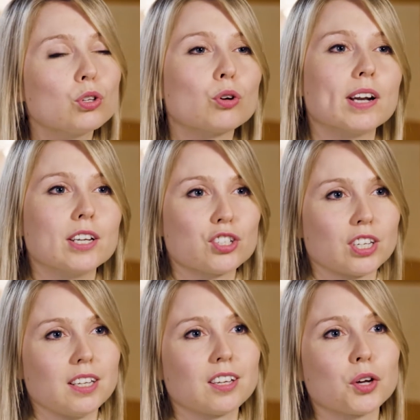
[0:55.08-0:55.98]
your
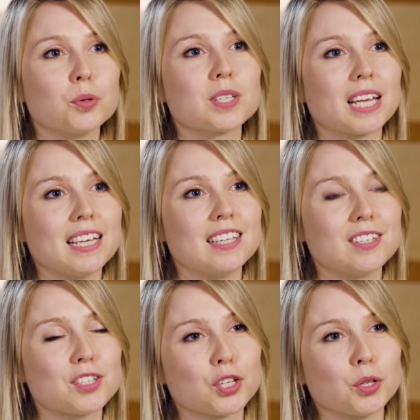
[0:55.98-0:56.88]
energy goes
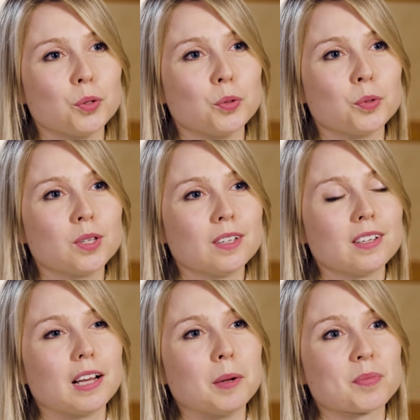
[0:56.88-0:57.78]
into
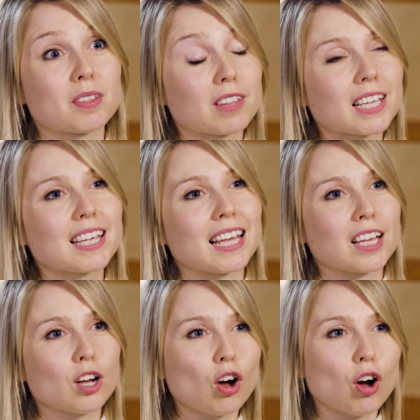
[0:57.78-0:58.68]

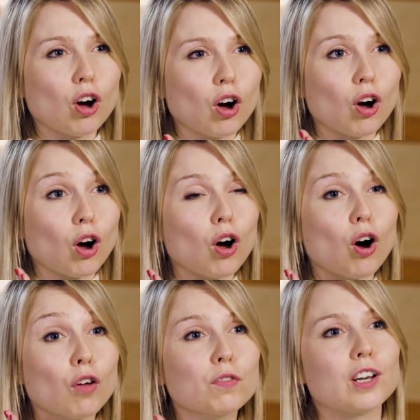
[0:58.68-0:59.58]
thinking
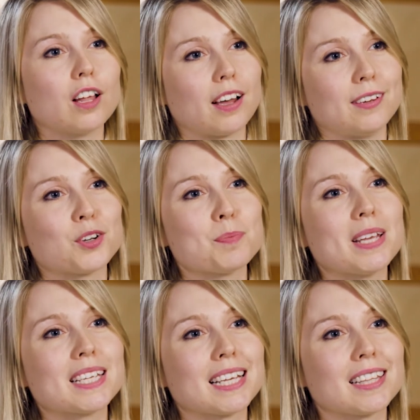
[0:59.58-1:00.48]
on the line, on
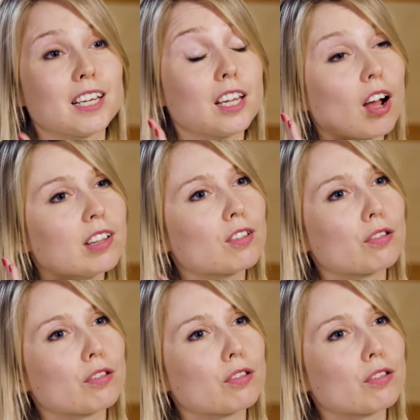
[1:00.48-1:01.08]
making the line the